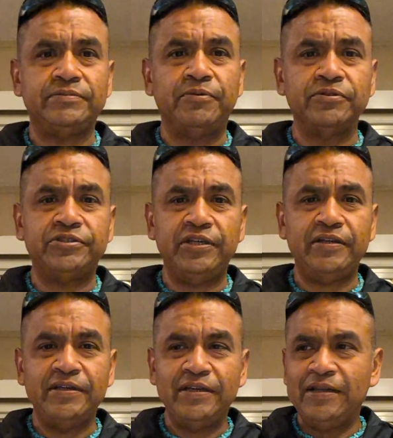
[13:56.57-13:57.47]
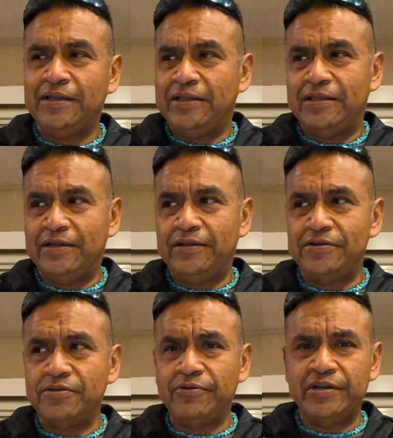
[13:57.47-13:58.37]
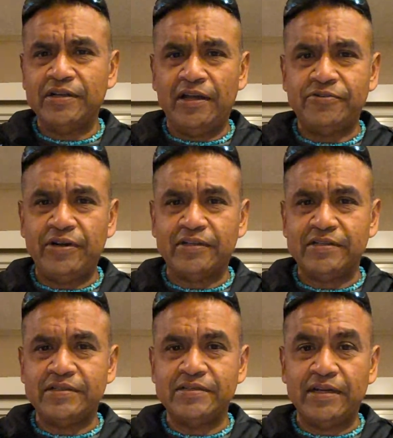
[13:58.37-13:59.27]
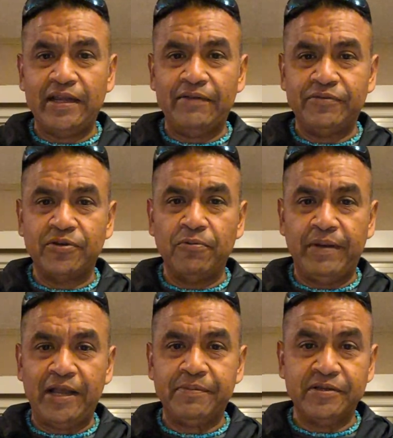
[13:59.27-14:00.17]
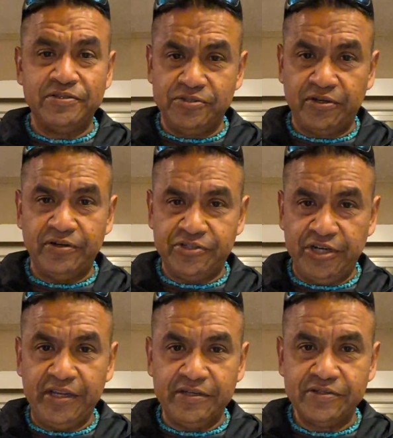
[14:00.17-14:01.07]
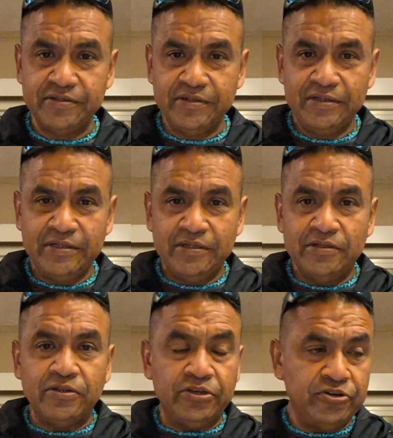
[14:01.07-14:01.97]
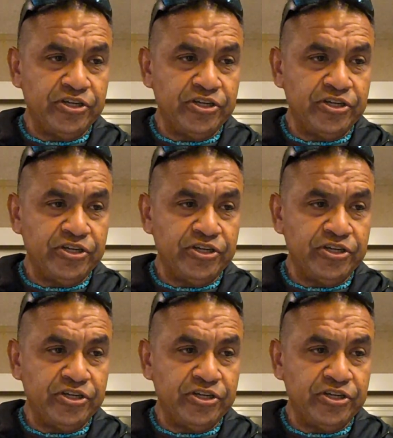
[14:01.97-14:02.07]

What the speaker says: Bullshit. There's no written contract that says that I have to go back because you started to change. You're